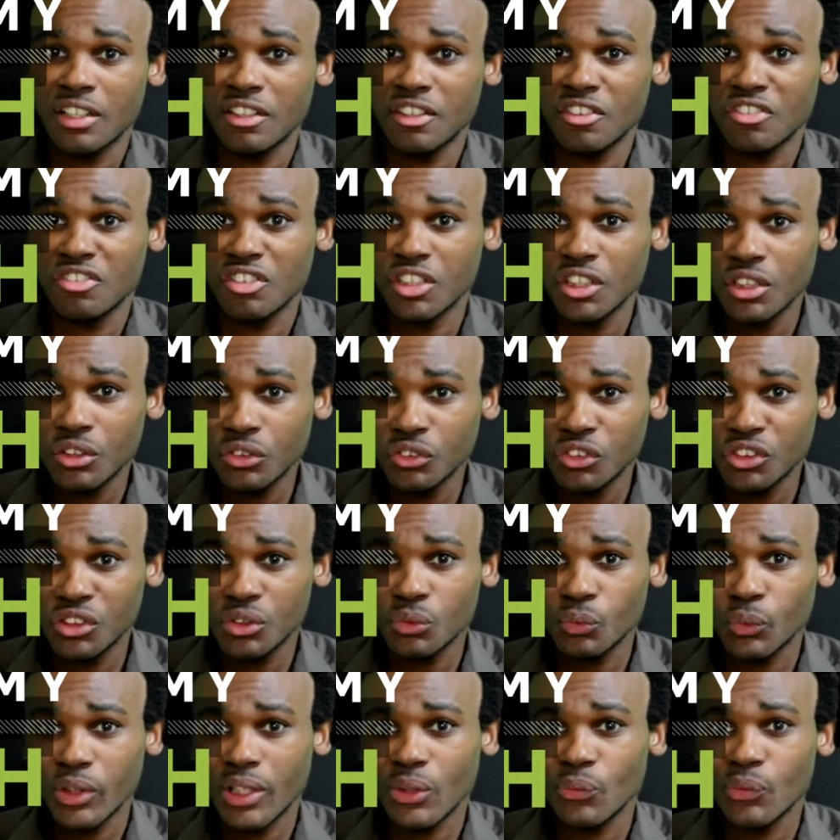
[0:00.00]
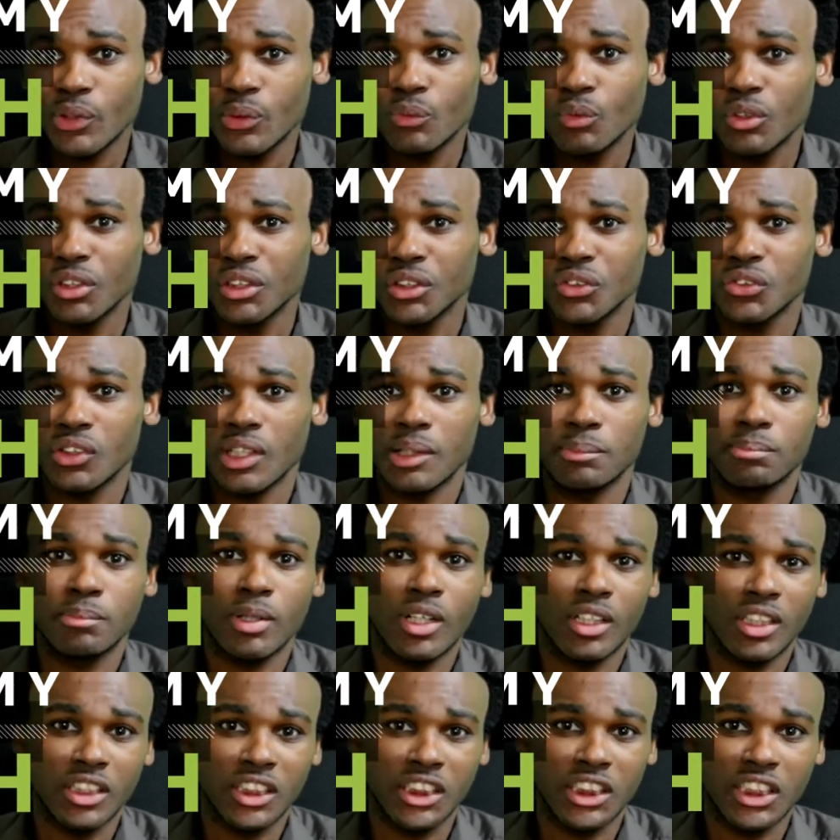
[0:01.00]
is used when we want to
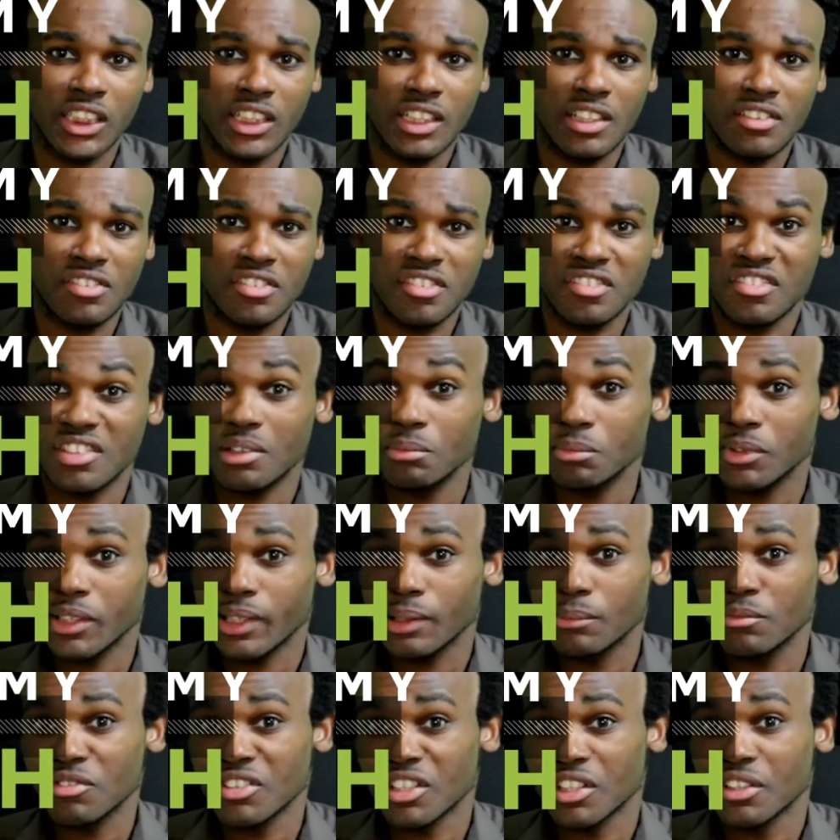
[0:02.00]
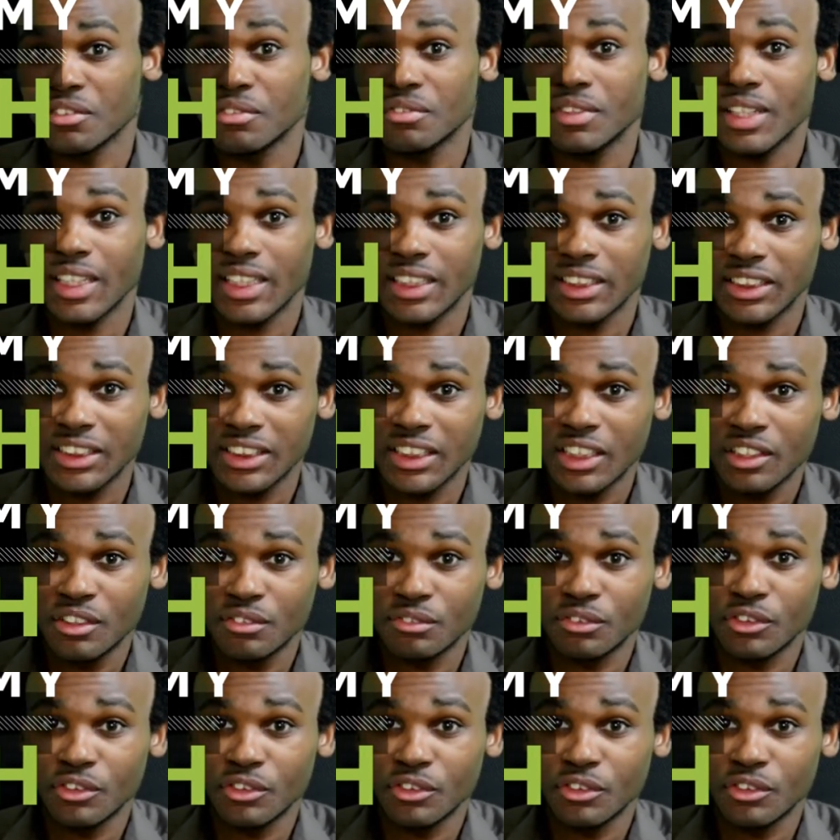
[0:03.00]
apologize, sometimes in advance,